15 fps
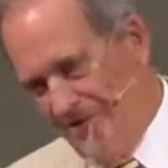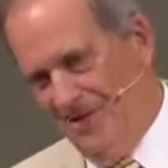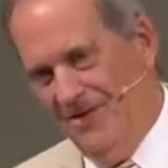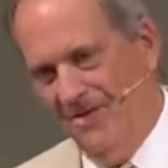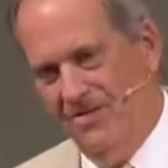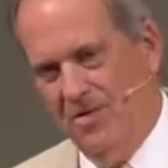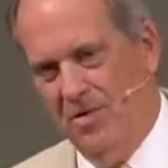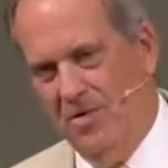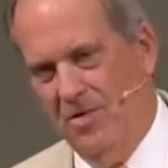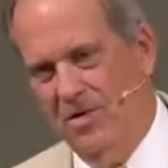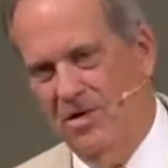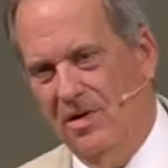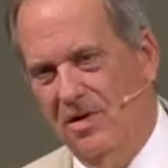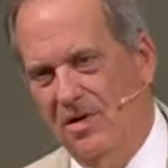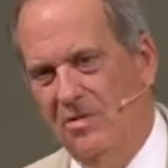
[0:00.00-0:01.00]

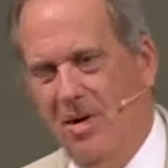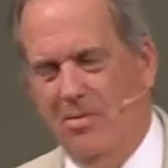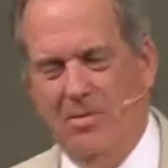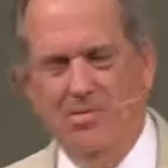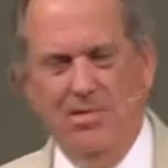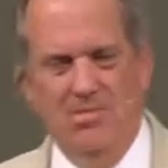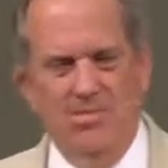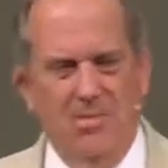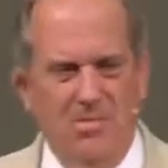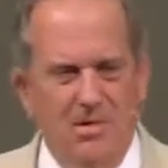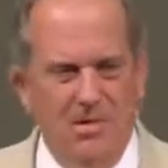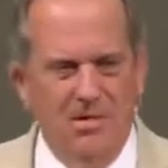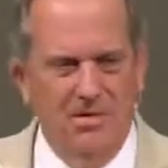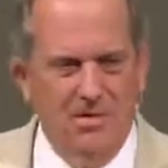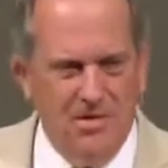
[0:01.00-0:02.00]
for, you may remember
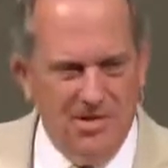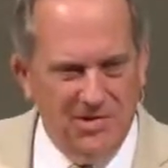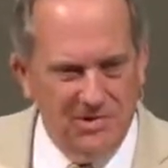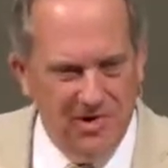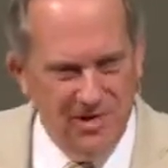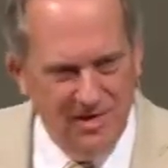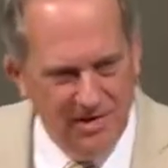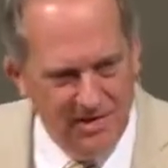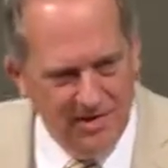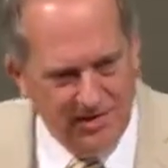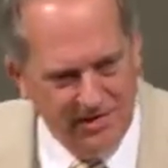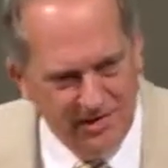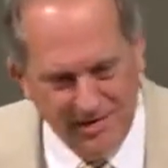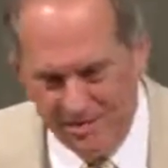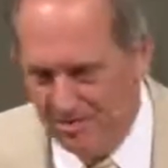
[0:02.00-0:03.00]
the nursery
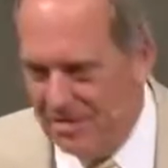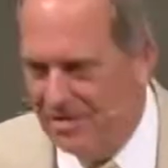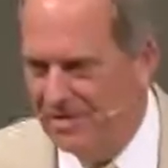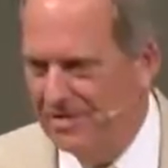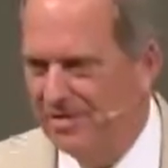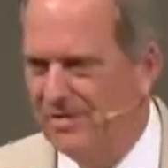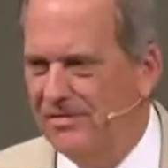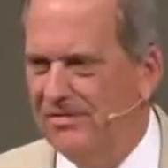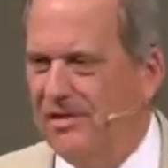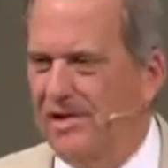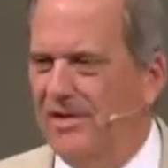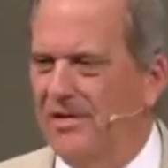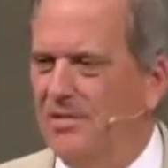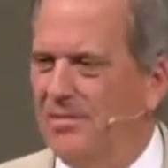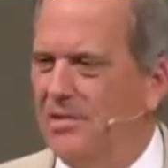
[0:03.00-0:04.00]
list that we
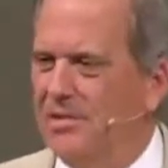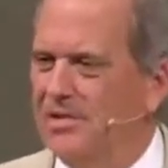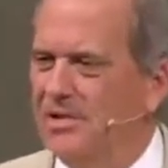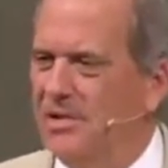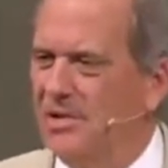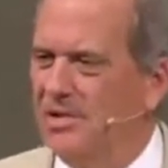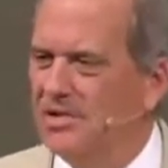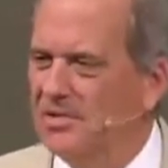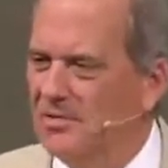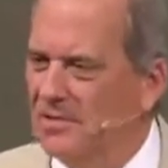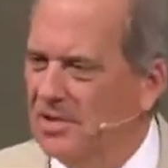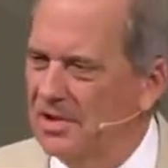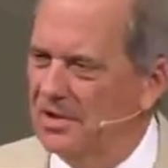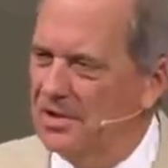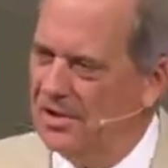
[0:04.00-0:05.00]
had in the bulletin last
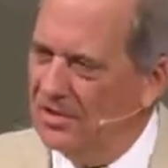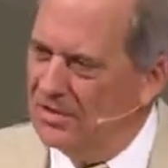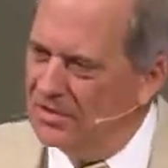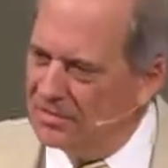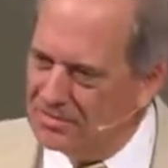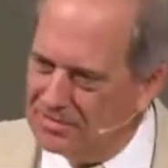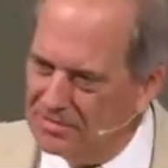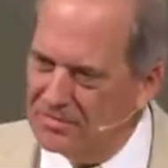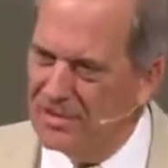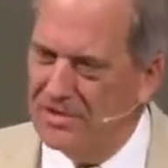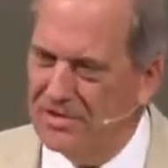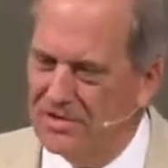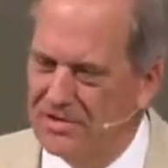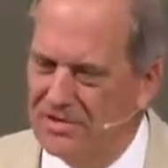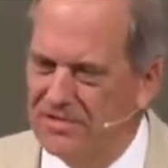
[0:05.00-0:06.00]
week, a long
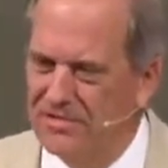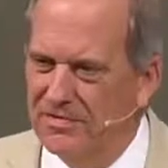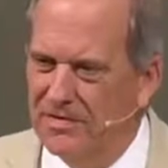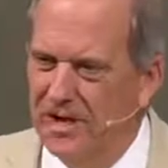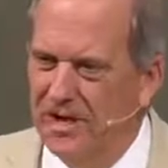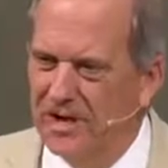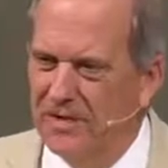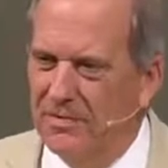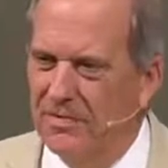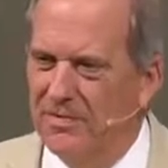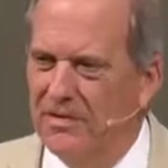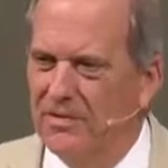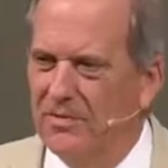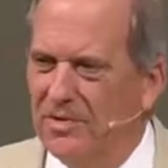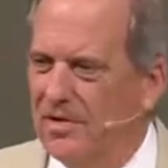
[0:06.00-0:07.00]
list of items
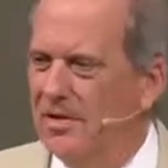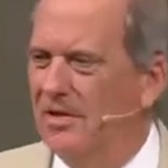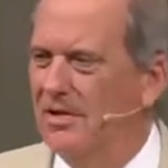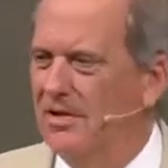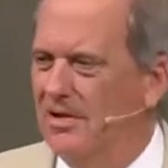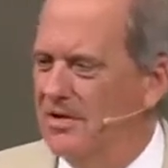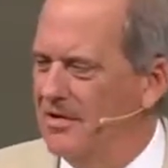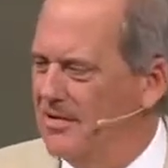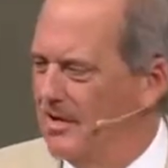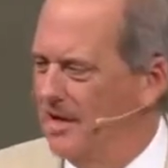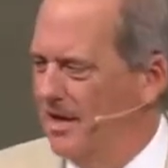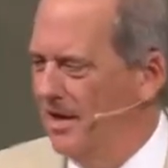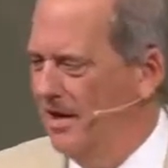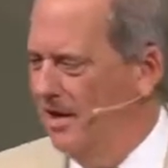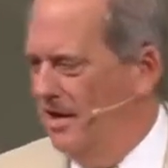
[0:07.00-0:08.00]
that were needed.
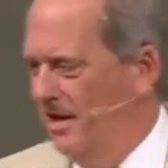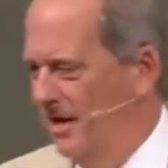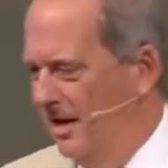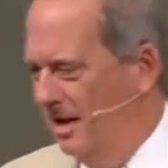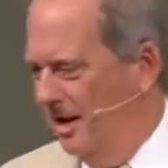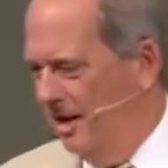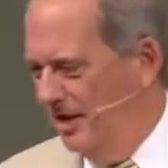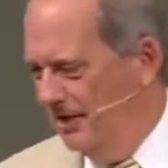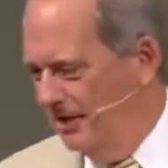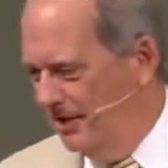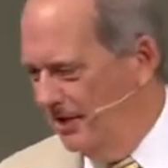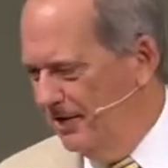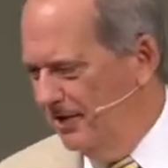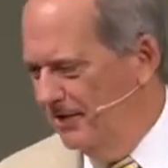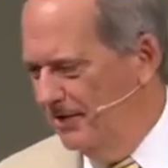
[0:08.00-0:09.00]
And
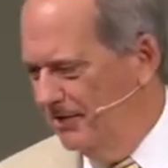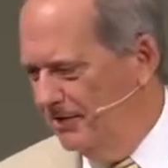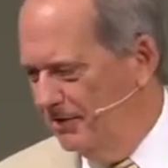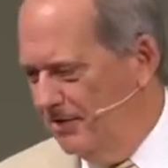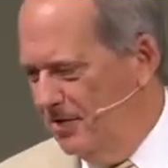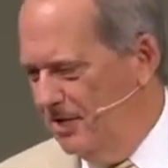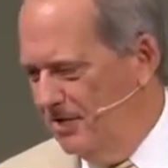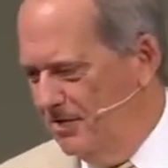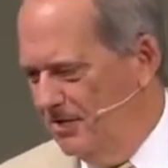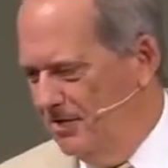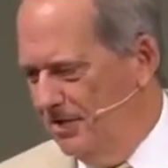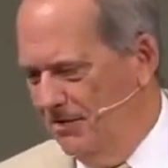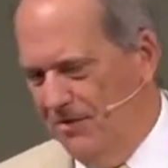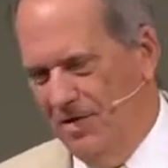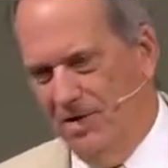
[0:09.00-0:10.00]
one
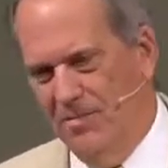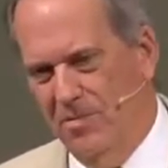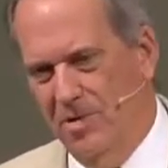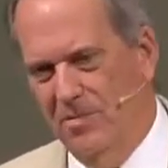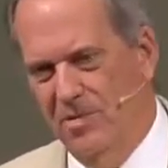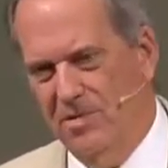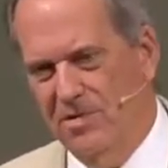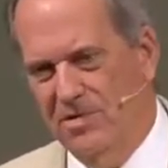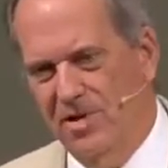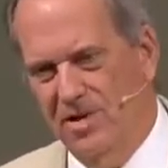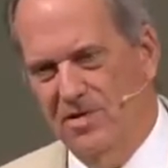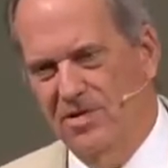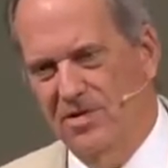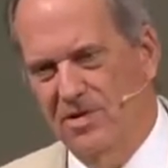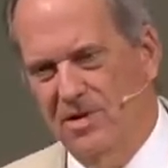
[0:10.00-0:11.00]
of our members,
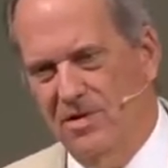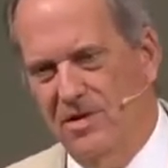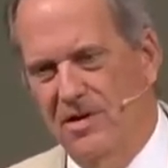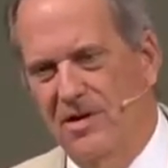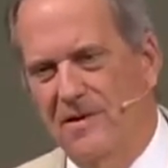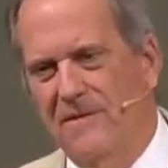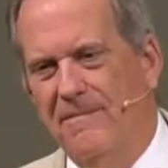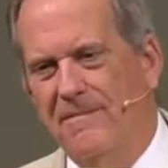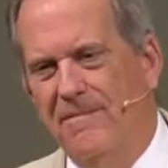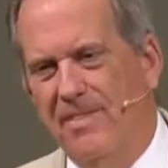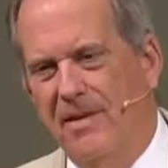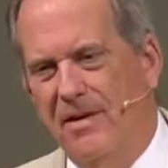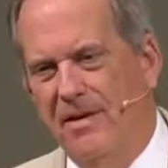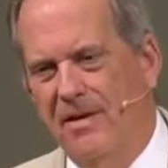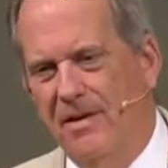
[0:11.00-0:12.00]
he, she, they,
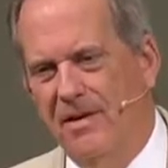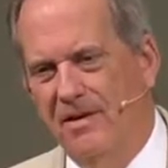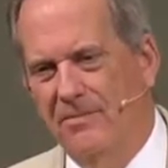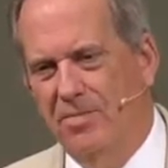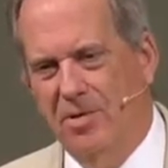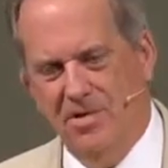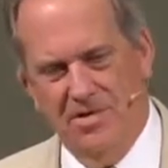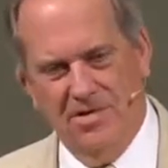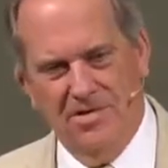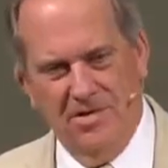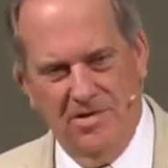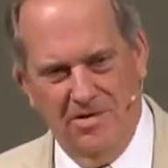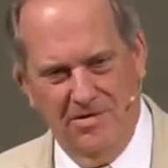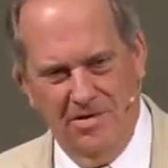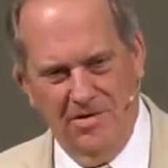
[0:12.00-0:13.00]
purchased
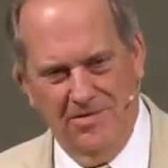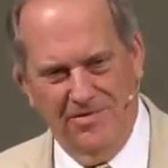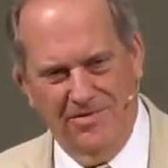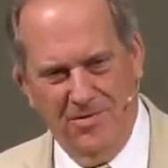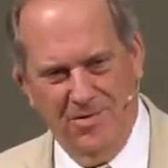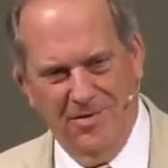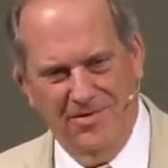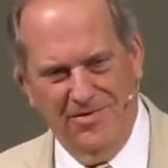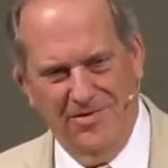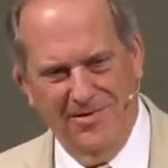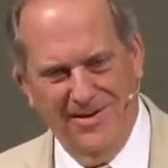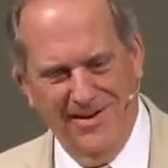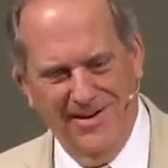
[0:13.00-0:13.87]
all of those for us.